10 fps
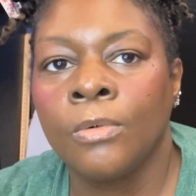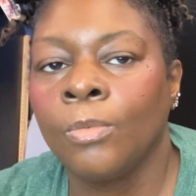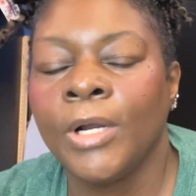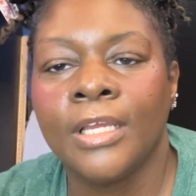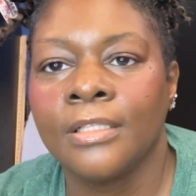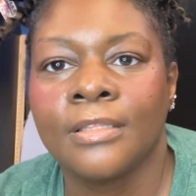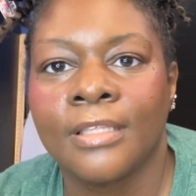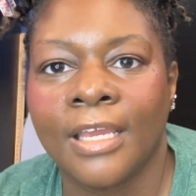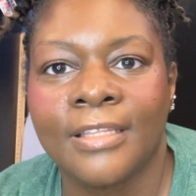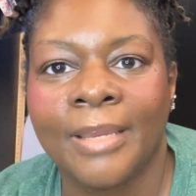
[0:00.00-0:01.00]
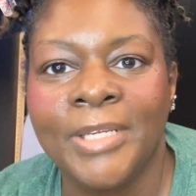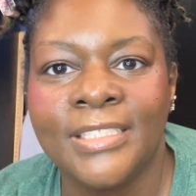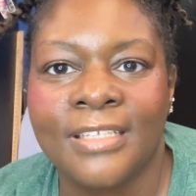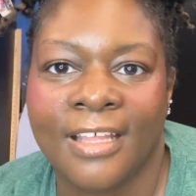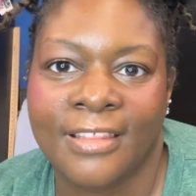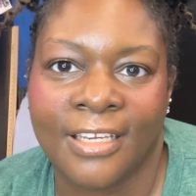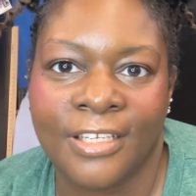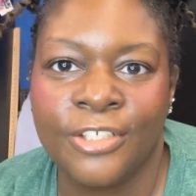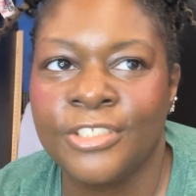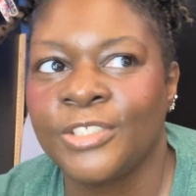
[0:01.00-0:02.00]
What? That means
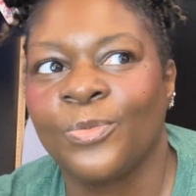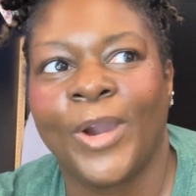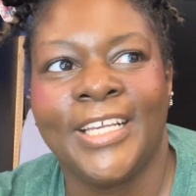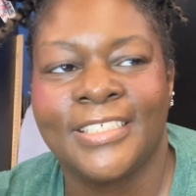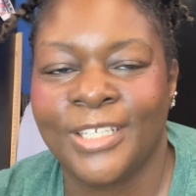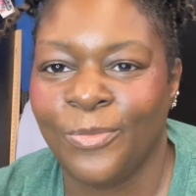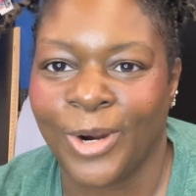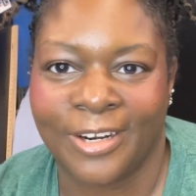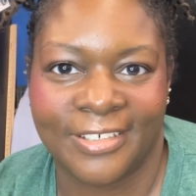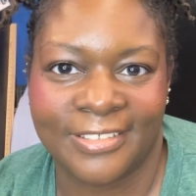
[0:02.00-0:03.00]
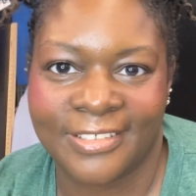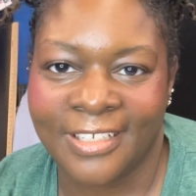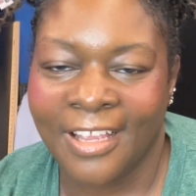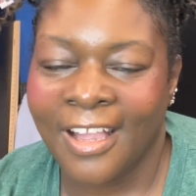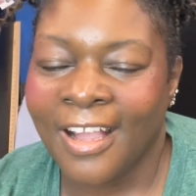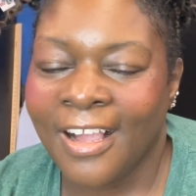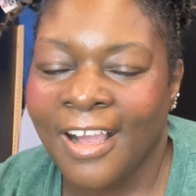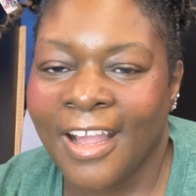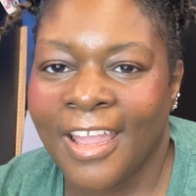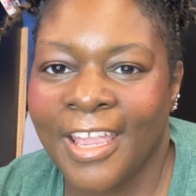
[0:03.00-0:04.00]
nothing. You're just wasting words.
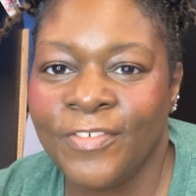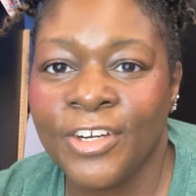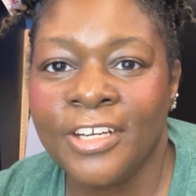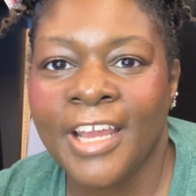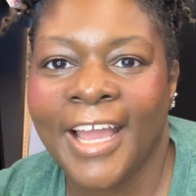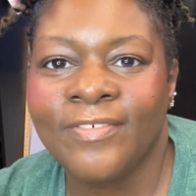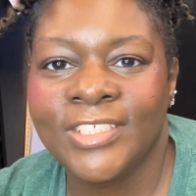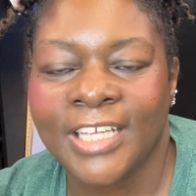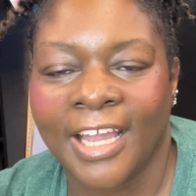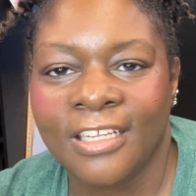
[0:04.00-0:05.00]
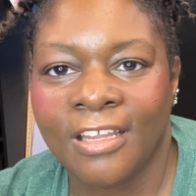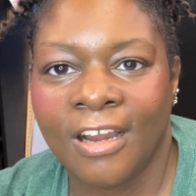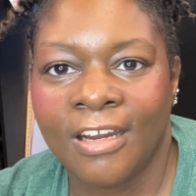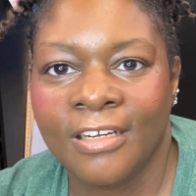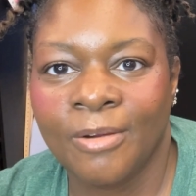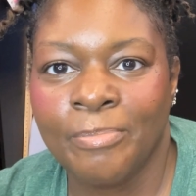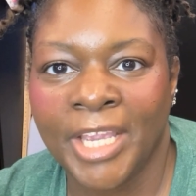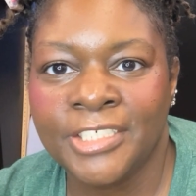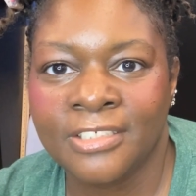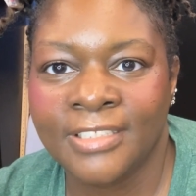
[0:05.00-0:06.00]
If you're going to have a dialogue,
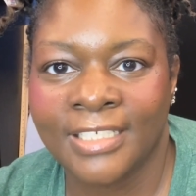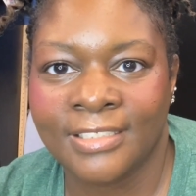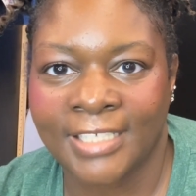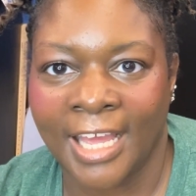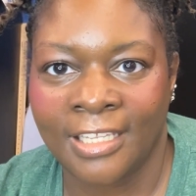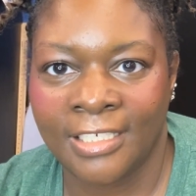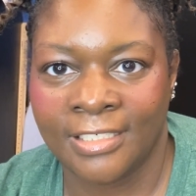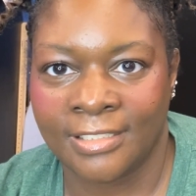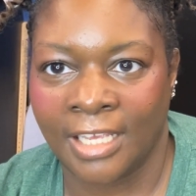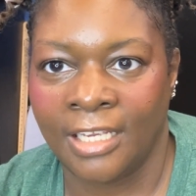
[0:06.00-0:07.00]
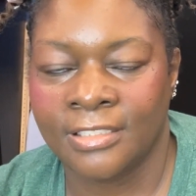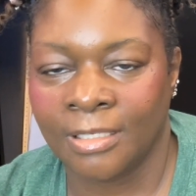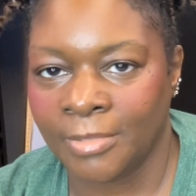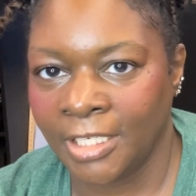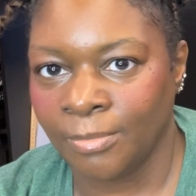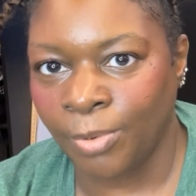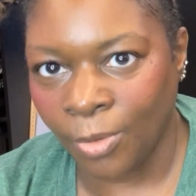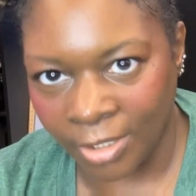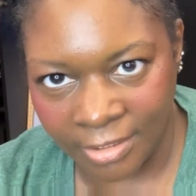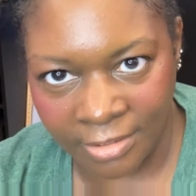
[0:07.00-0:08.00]
make sure that Sally is saying something
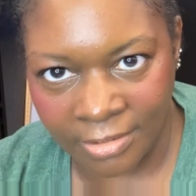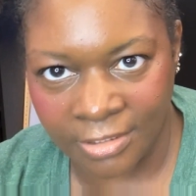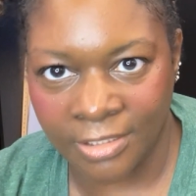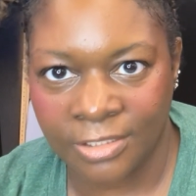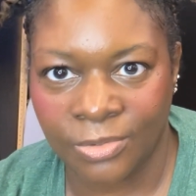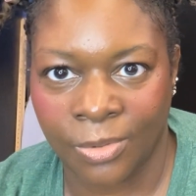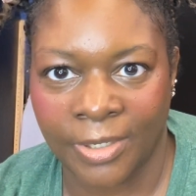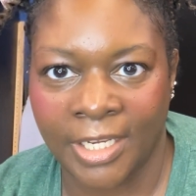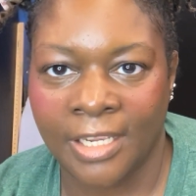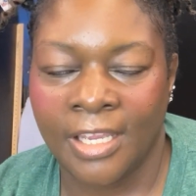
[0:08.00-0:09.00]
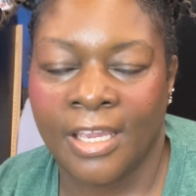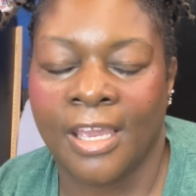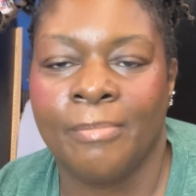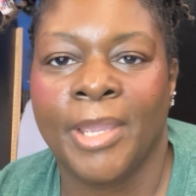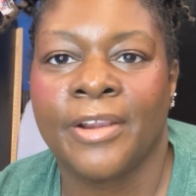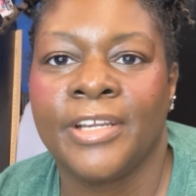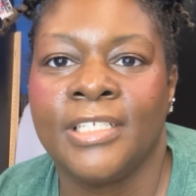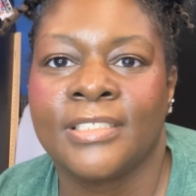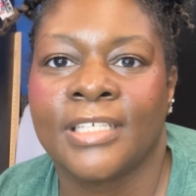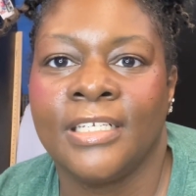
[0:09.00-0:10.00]
important to the story and
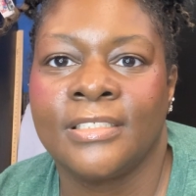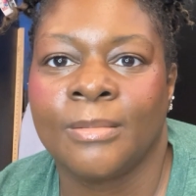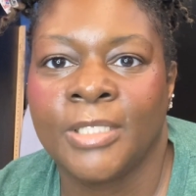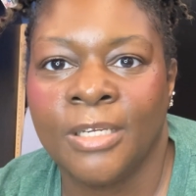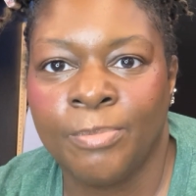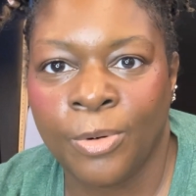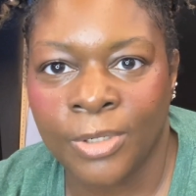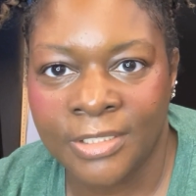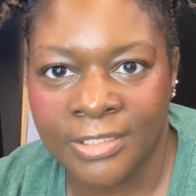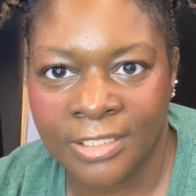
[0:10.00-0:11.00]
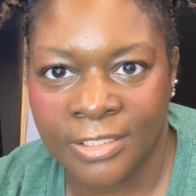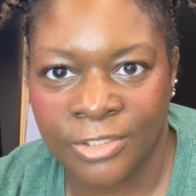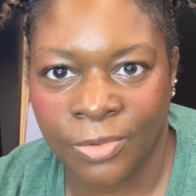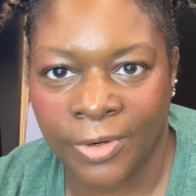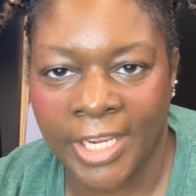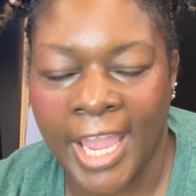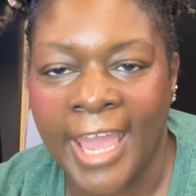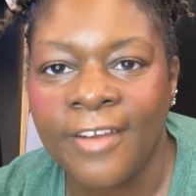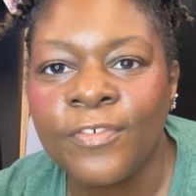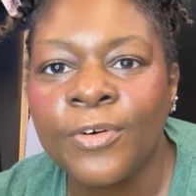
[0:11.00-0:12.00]
Marion is saying something important to the story.
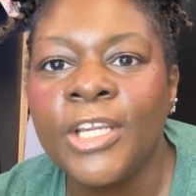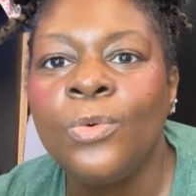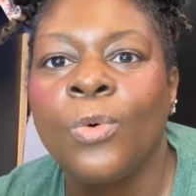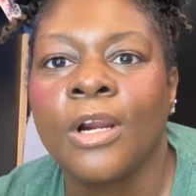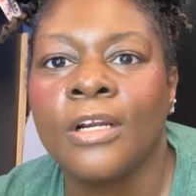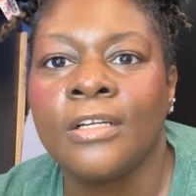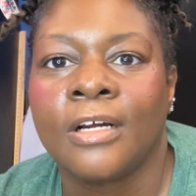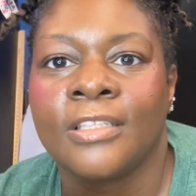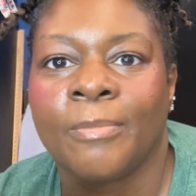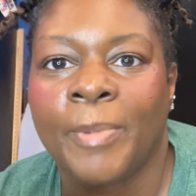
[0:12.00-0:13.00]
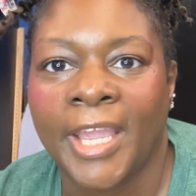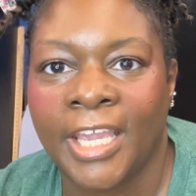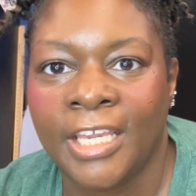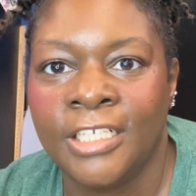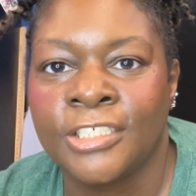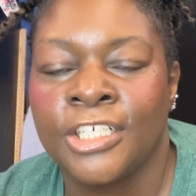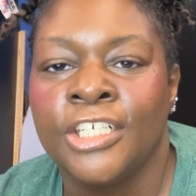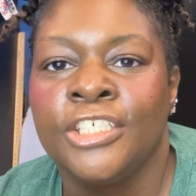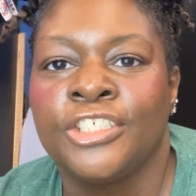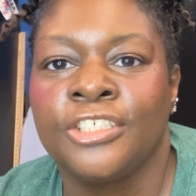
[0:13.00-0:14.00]
Every word on the page
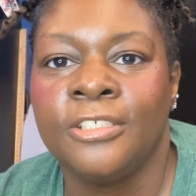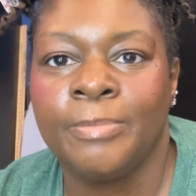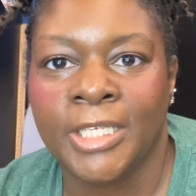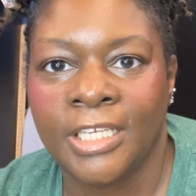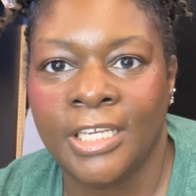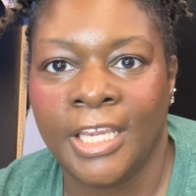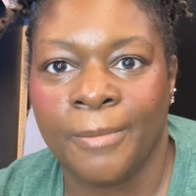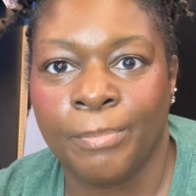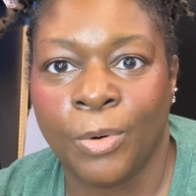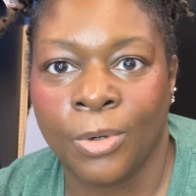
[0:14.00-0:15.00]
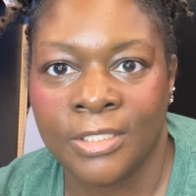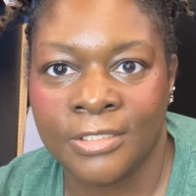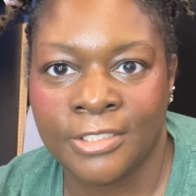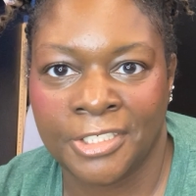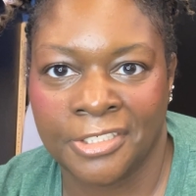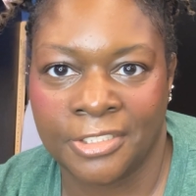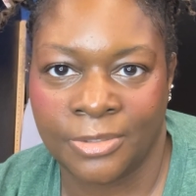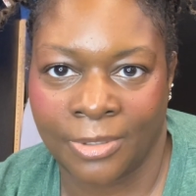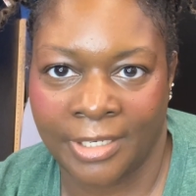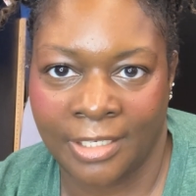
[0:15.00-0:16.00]
should be important to your
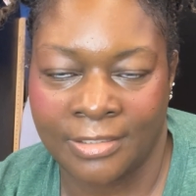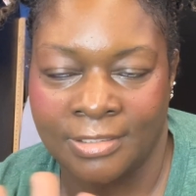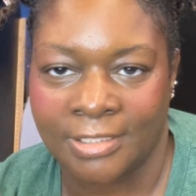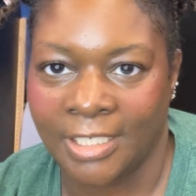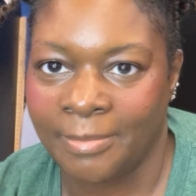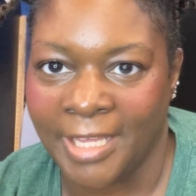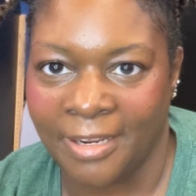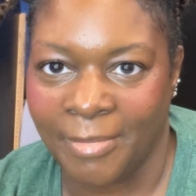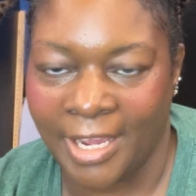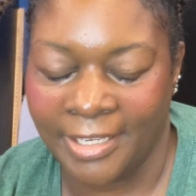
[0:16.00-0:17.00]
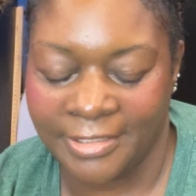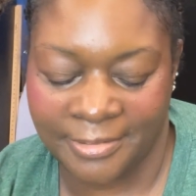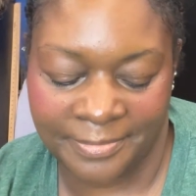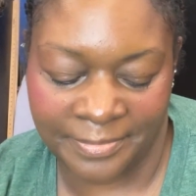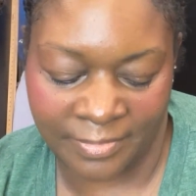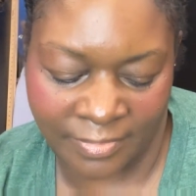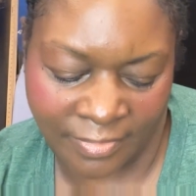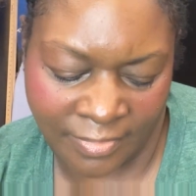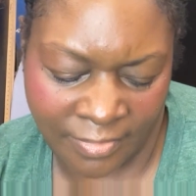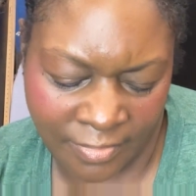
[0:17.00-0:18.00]
story. Keep that in mind.
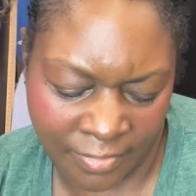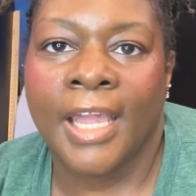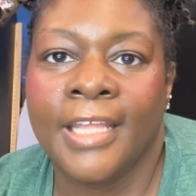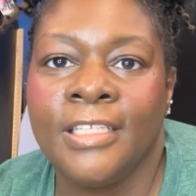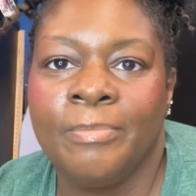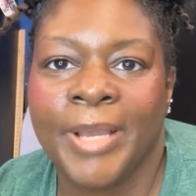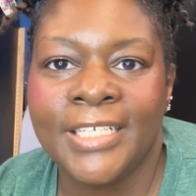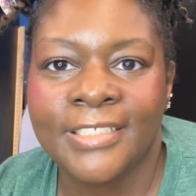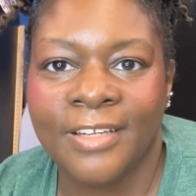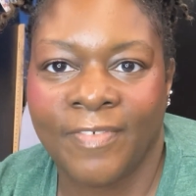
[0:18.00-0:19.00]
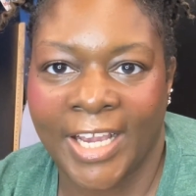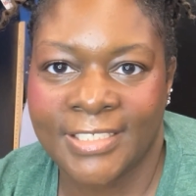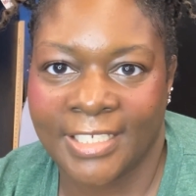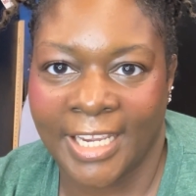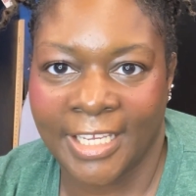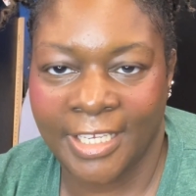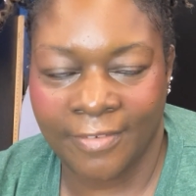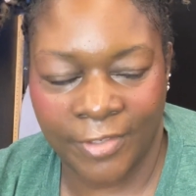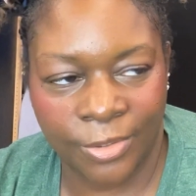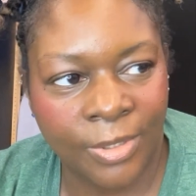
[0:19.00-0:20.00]
And the best advice that I could
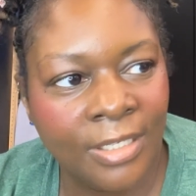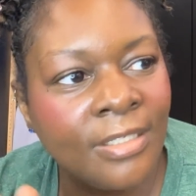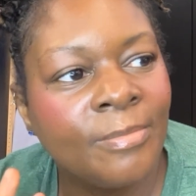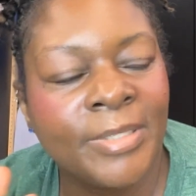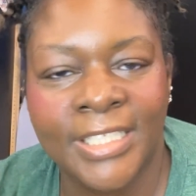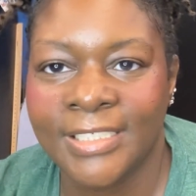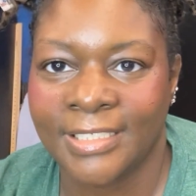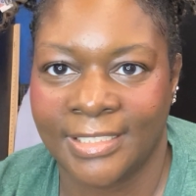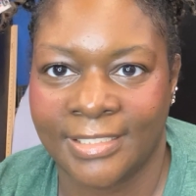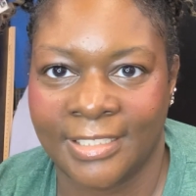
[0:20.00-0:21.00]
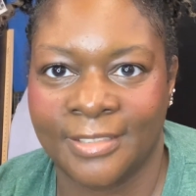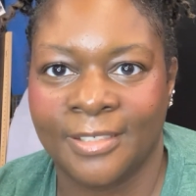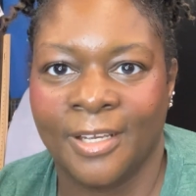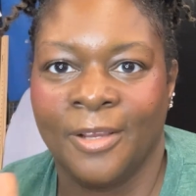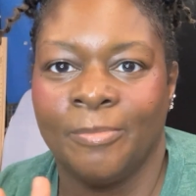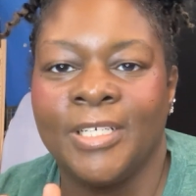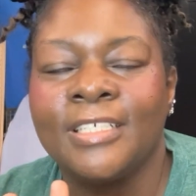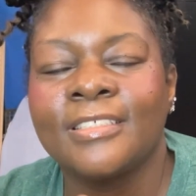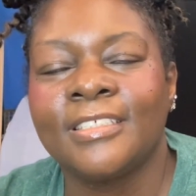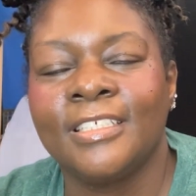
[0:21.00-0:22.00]
give you, please listen,
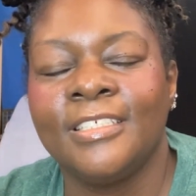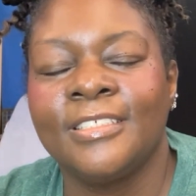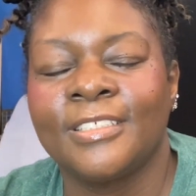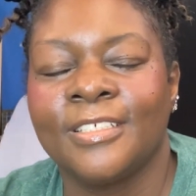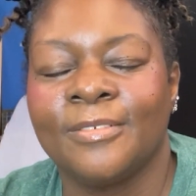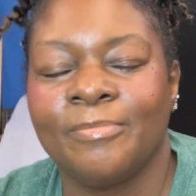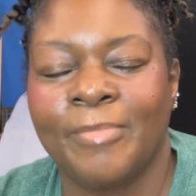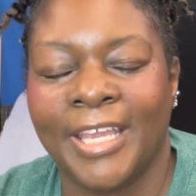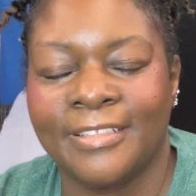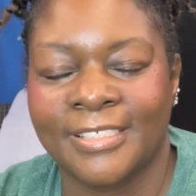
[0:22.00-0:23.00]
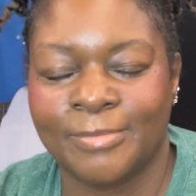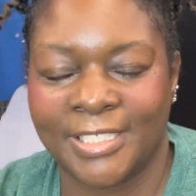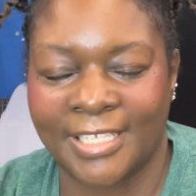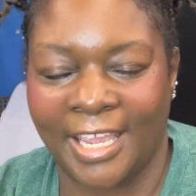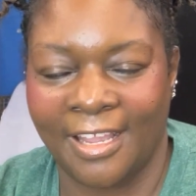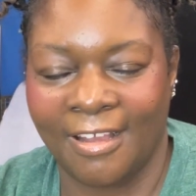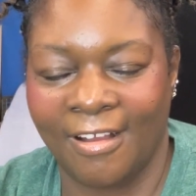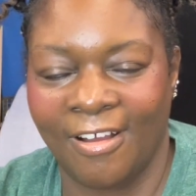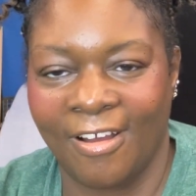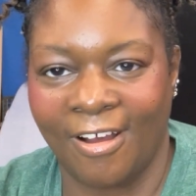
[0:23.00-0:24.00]
because teens make this mistake
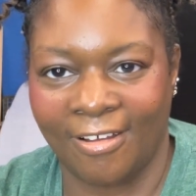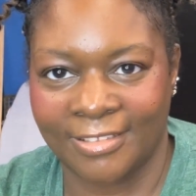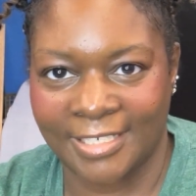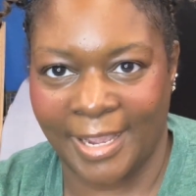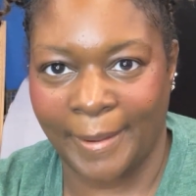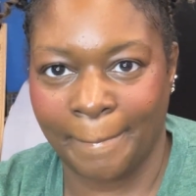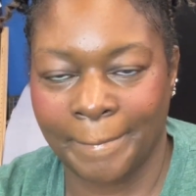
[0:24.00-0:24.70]
all the time.